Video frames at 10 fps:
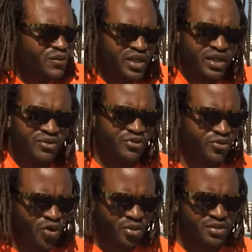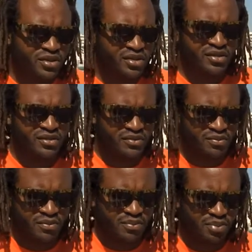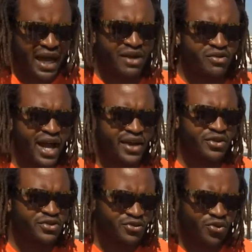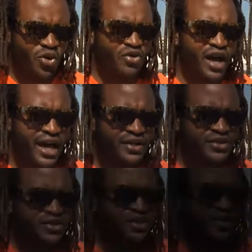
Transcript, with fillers: really formed by riders for riders.